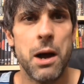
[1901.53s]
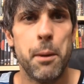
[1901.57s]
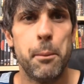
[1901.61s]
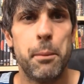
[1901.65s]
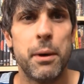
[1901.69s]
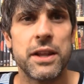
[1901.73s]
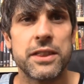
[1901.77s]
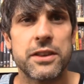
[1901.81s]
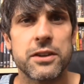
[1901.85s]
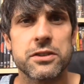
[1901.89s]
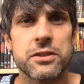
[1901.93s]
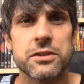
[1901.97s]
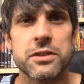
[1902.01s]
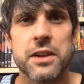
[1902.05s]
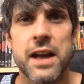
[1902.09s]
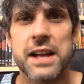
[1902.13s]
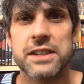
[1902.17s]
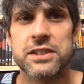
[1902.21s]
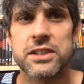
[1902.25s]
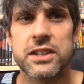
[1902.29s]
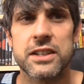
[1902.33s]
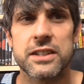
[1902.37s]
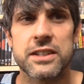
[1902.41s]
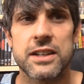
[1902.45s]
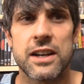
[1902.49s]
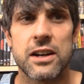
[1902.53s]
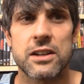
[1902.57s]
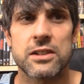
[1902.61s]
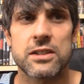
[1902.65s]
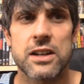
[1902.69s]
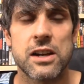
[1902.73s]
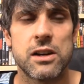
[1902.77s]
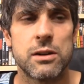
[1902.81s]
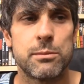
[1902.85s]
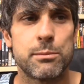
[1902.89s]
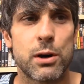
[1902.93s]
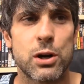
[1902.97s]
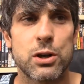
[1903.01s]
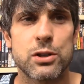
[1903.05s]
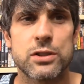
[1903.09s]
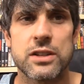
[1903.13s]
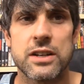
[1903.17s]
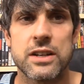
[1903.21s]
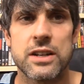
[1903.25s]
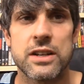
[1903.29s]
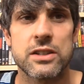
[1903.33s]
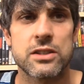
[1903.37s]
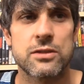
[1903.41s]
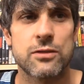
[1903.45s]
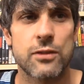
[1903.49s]
But there's lots of good characters. Ellen
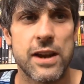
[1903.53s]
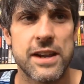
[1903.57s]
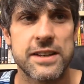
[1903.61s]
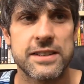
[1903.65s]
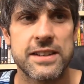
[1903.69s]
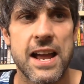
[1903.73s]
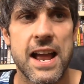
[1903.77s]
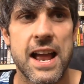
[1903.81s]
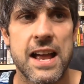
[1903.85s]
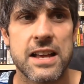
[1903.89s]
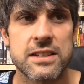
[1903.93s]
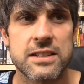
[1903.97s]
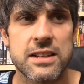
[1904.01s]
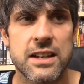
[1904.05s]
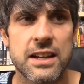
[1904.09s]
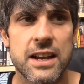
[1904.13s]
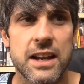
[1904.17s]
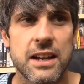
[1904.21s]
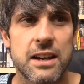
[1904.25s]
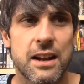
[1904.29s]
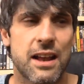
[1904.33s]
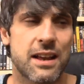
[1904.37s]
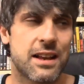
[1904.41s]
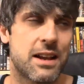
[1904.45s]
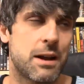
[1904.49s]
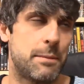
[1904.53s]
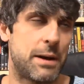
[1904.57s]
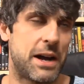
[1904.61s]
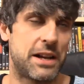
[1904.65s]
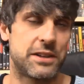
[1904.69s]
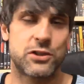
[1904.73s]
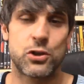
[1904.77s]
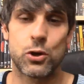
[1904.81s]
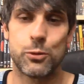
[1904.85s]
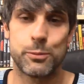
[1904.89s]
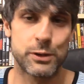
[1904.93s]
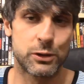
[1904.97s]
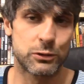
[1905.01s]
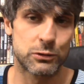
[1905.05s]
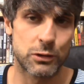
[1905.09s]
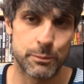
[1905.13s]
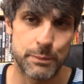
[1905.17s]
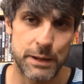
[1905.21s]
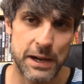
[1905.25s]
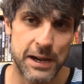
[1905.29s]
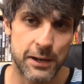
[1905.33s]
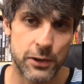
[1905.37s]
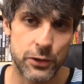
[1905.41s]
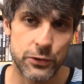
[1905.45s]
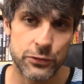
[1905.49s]
Burstyn is fantastic, and, and eh, come on, Tubular
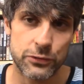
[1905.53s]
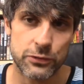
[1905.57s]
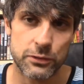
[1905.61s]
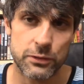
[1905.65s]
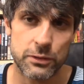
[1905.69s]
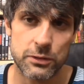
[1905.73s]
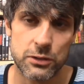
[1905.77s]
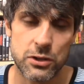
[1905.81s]
Bells,